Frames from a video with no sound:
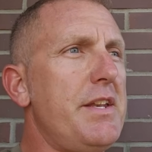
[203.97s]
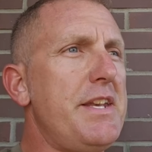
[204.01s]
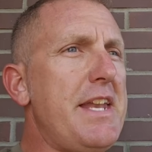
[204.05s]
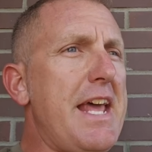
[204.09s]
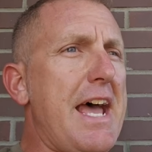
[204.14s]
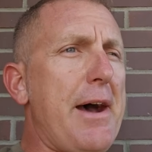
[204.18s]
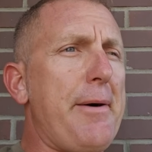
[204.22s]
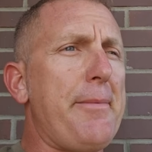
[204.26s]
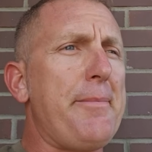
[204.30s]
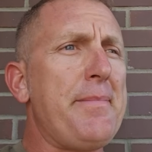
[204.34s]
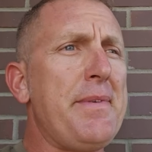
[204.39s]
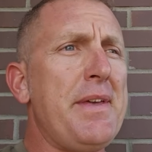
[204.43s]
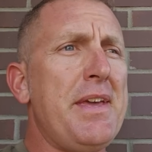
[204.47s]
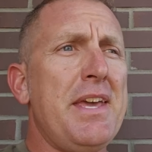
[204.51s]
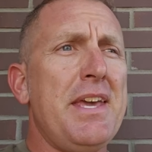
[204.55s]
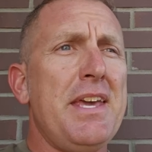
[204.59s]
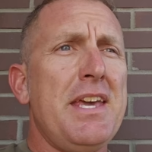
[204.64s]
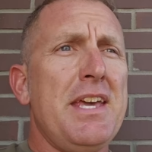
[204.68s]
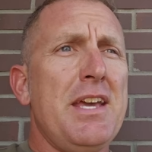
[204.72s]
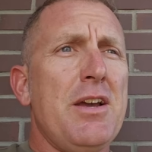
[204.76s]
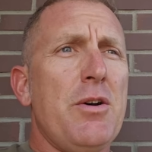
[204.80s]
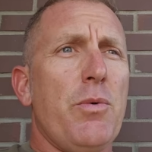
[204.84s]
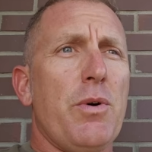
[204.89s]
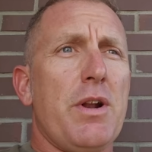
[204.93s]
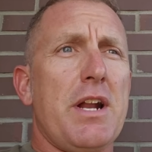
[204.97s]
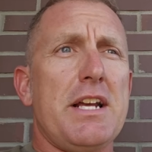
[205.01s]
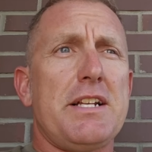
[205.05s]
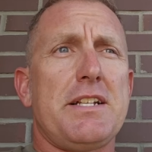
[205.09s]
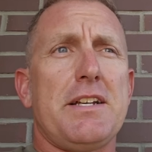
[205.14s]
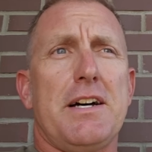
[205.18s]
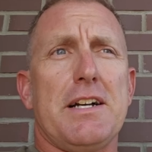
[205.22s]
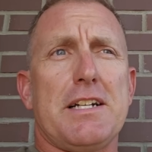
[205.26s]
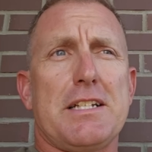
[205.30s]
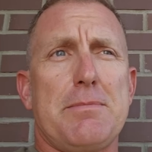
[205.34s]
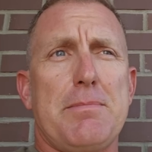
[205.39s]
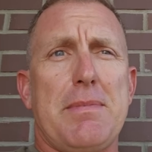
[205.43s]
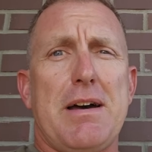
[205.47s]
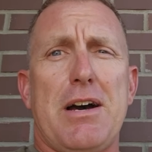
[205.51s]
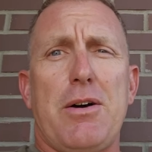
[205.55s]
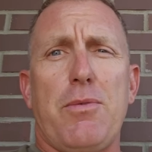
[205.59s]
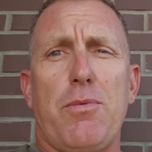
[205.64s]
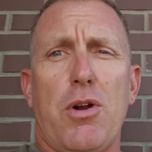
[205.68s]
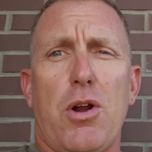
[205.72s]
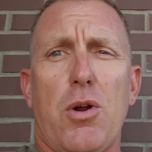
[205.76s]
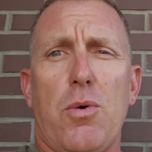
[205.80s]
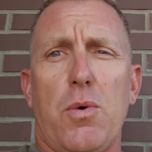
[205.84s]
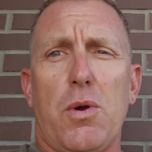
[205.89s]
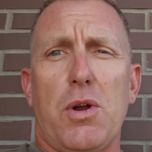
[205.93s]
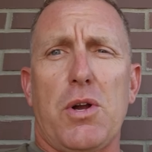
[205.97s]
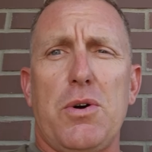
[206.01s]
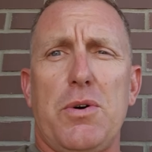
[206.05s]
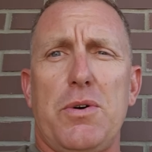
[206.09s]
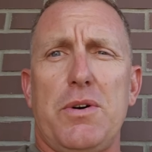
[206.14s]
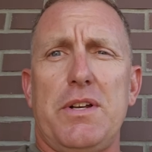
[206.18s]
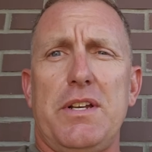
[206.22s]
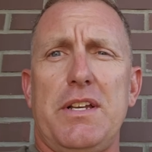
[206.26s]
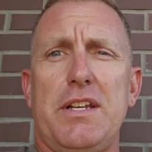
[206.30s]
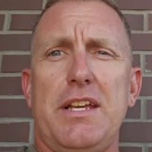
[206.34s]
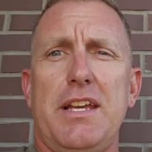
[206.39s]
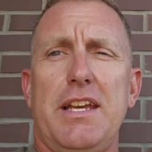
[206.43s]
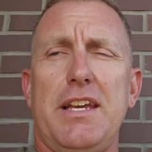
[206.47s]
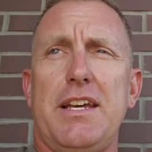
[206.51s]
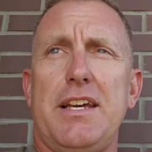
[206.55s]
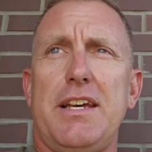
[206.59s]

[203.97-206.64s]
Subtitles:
Now, when I talked about where we're going